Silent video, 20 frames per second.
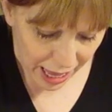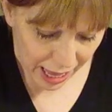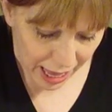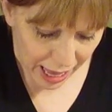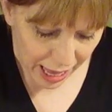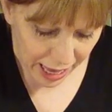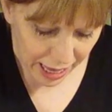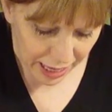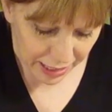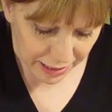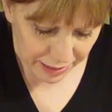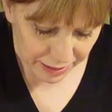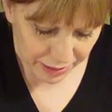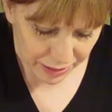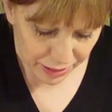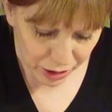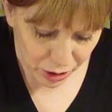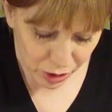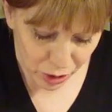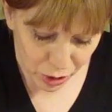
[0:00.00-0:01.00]
and
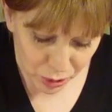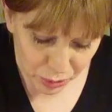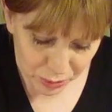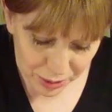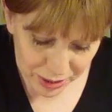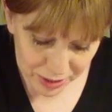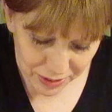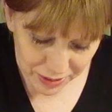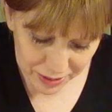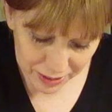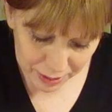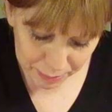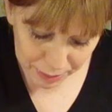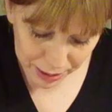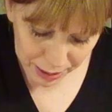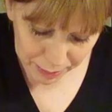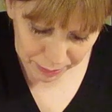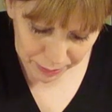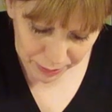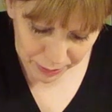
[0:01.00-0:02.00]
the glue into the
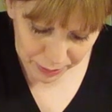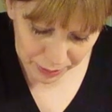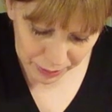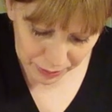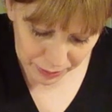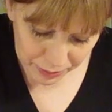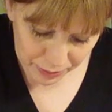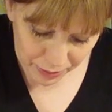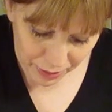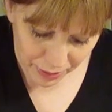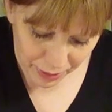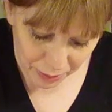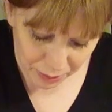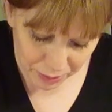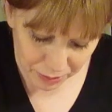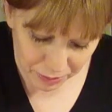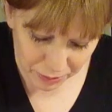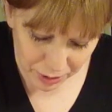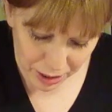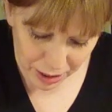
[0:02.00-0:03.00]
paper so that
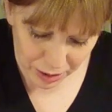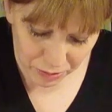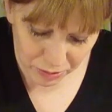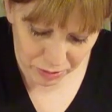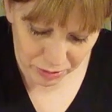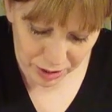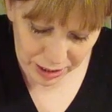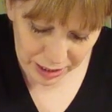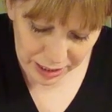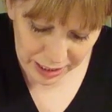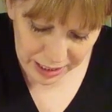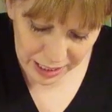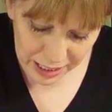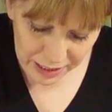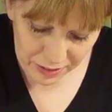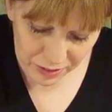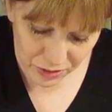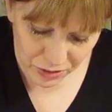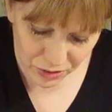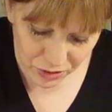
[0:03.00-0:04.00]
we get a really
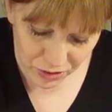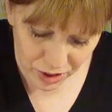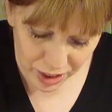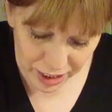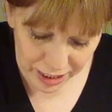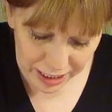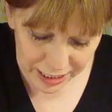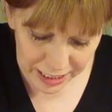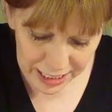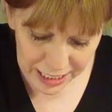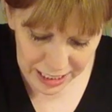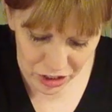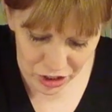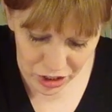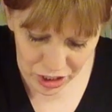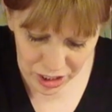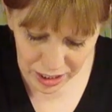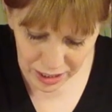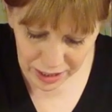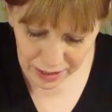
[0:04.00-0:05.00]
nice strong
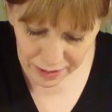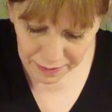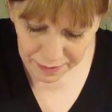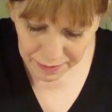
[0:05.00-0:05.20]
adhesion.